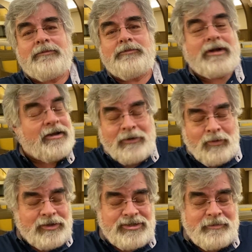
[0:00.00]
But I don't
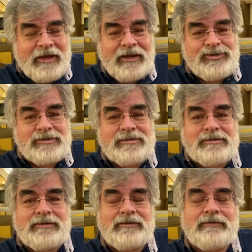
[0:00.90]
want you to be
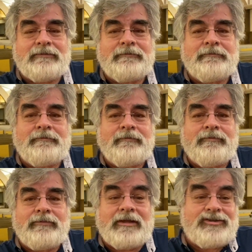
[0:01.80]
anxious.
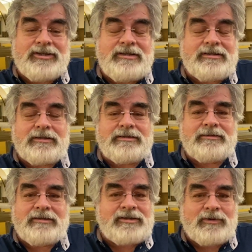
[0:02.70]
Jesus
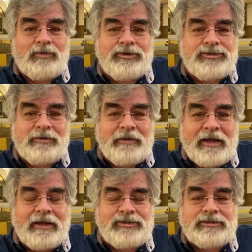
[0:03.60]
doesn't want you to be
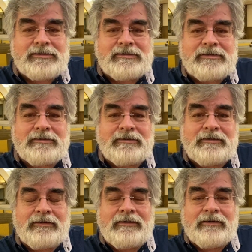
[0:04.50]
anxious.
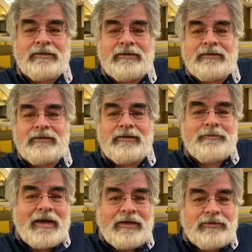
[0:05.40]

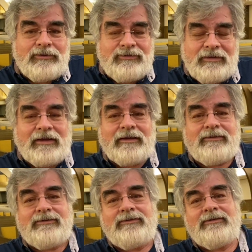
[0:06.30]
In Matthew
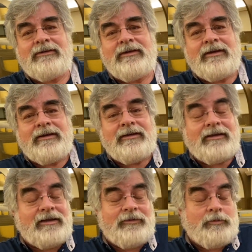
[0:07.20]
6,
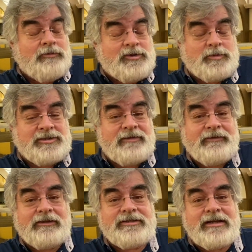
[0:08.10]
he
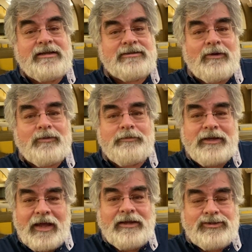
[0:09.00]
specifically says, don't
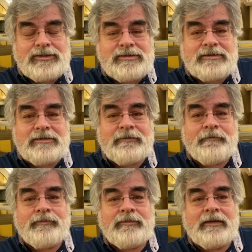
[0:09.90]
be anxious.
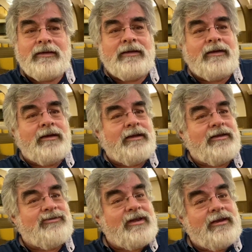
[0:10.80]

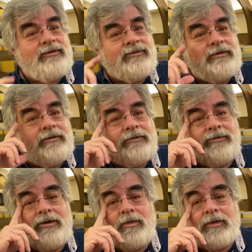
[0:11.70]
He says,
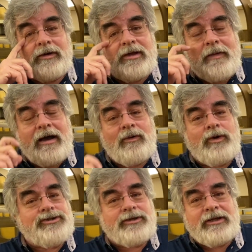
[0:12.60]
don't worry about
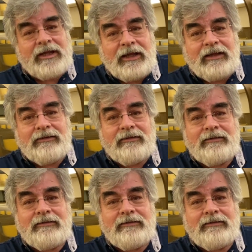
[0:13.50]
what you're going to eat.